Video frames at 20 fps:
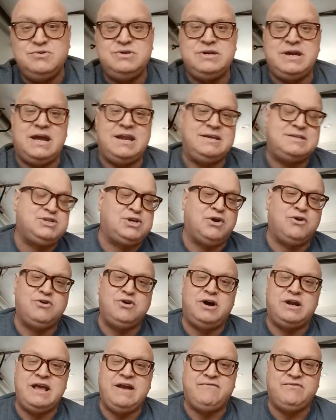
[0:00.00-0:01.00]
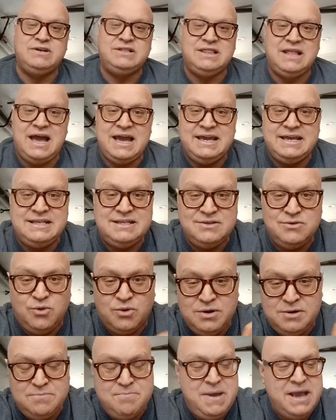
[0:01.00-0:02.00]
You got to turn on every light in
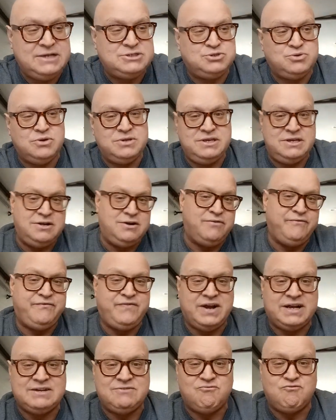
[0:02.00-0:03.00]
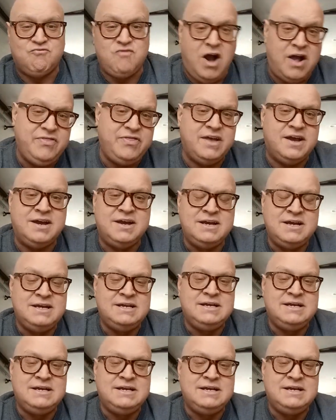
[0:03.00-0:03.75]
order to make sure that you don't fucking run the